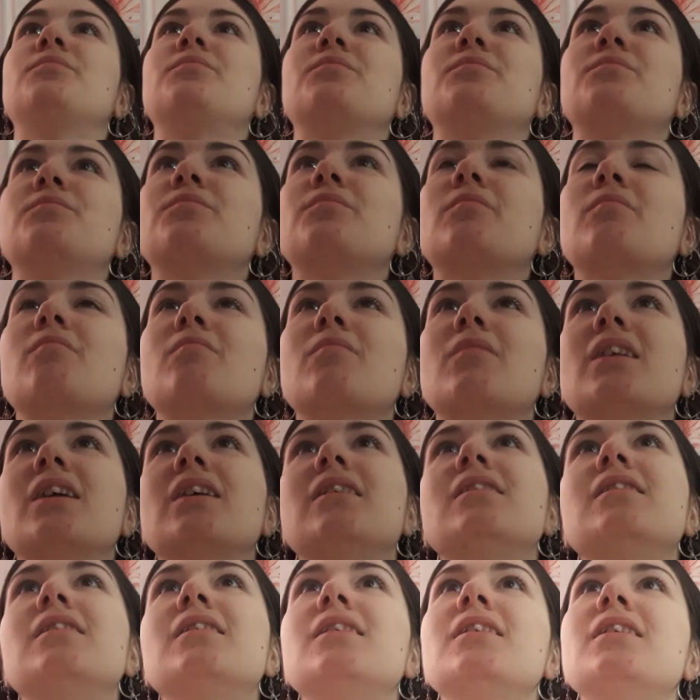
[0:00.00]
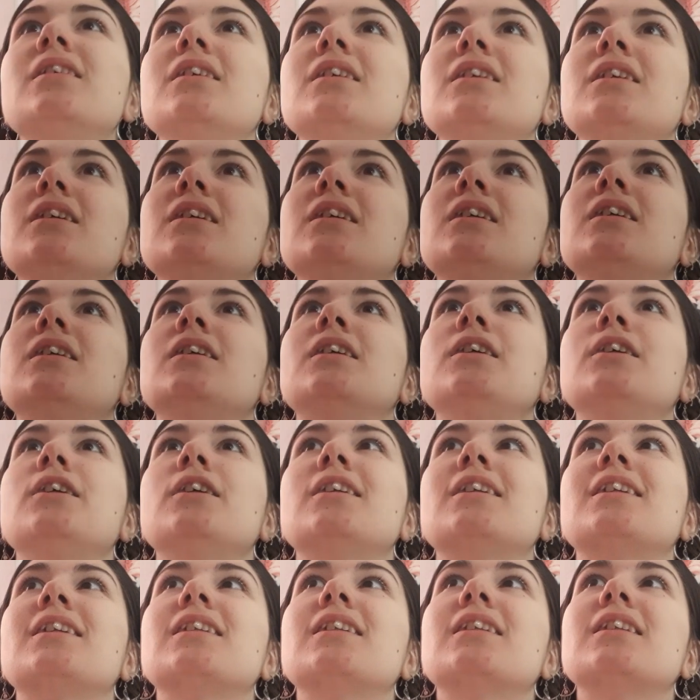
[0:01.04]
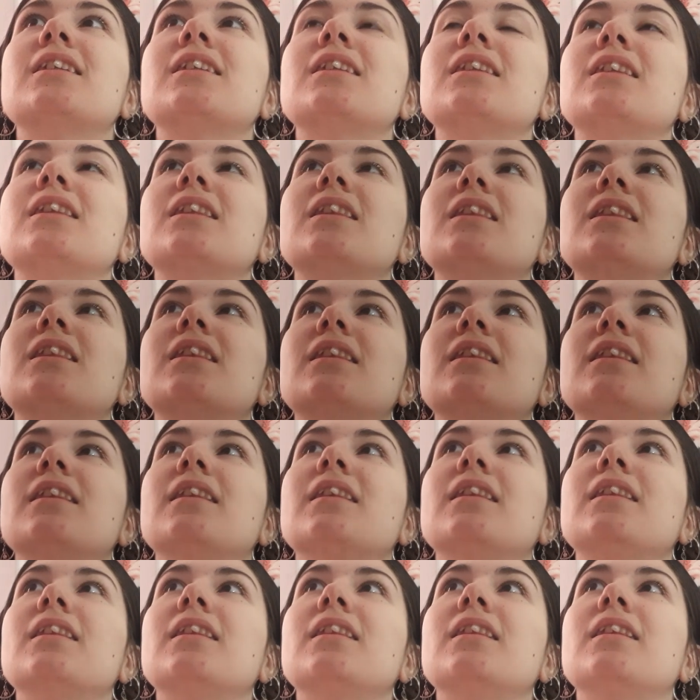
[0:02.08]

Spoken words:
(silence)